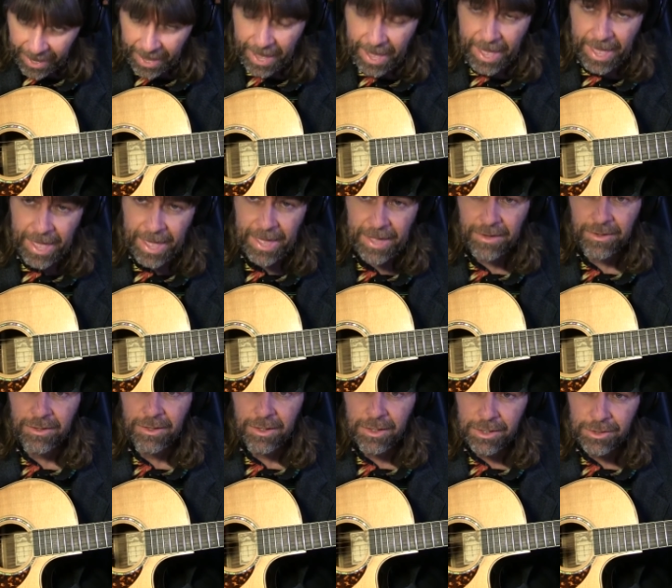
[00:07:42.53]

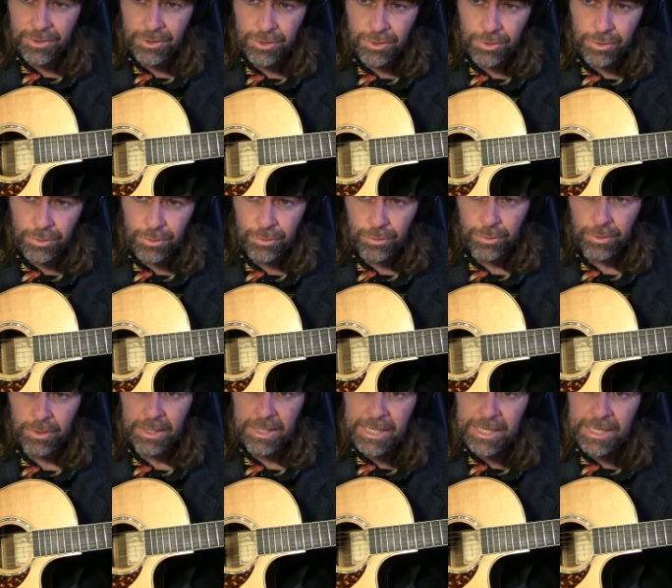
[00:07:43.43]
and 2